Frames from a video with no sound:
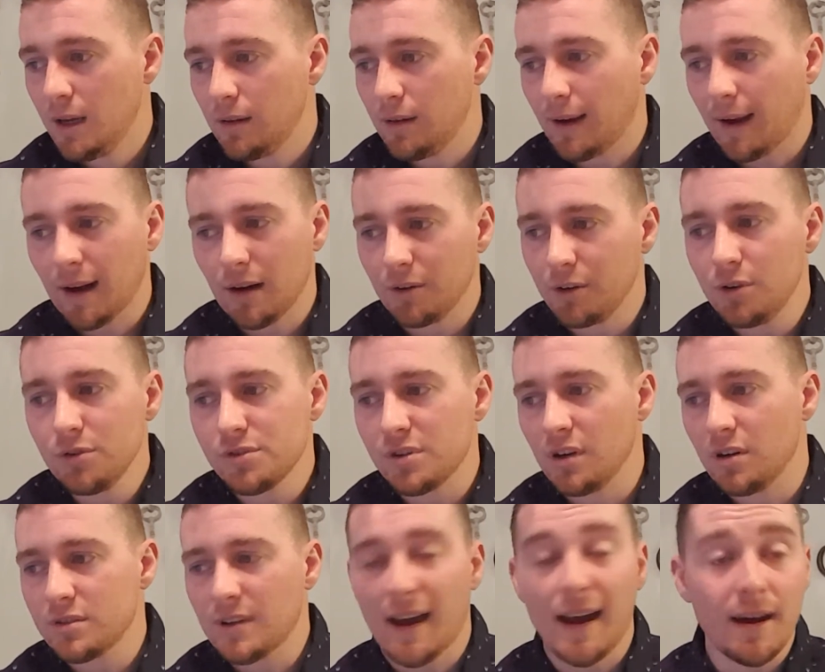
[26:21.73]
Like, I don't use
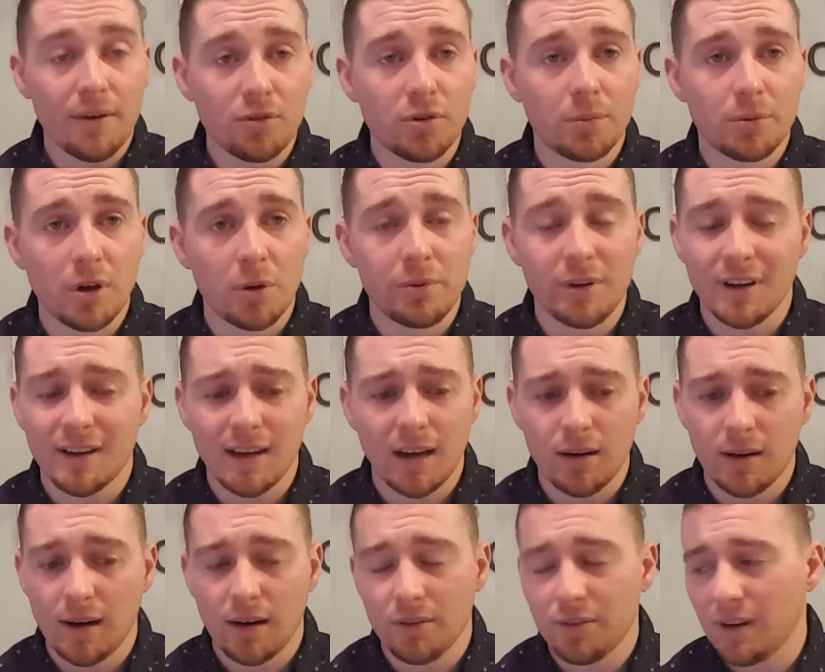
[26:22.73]
those. I have Cryptopia
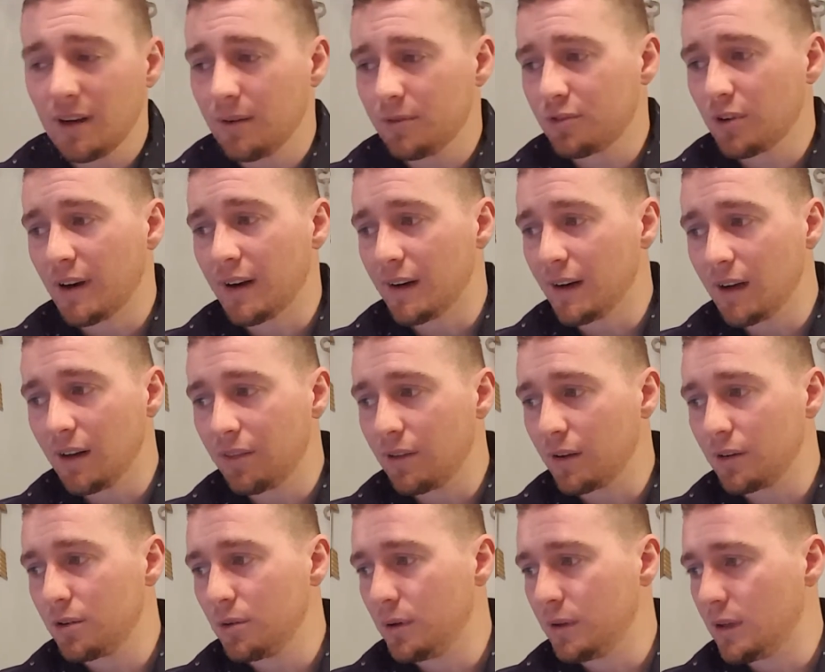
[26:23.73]
account. I don't think I've traded
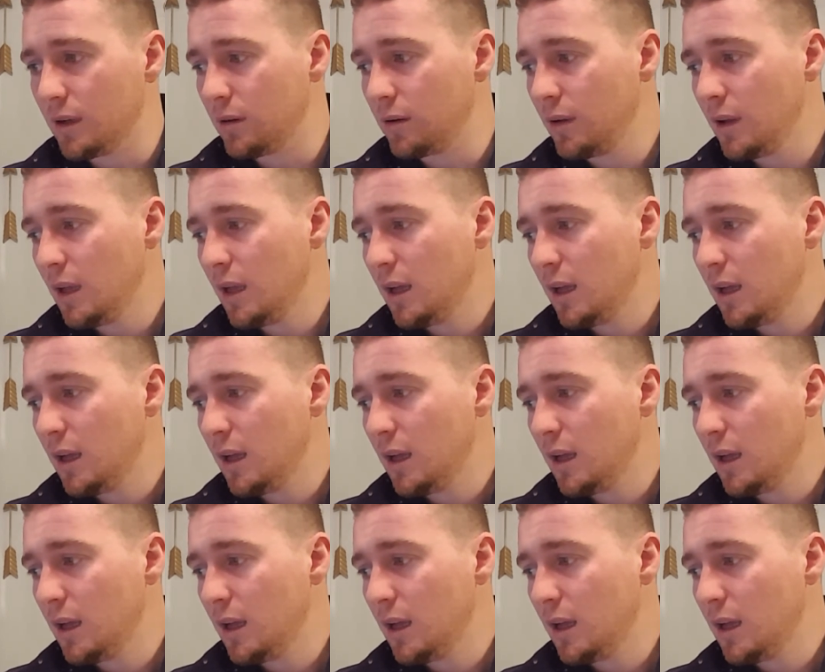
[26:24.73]
anything to it, though.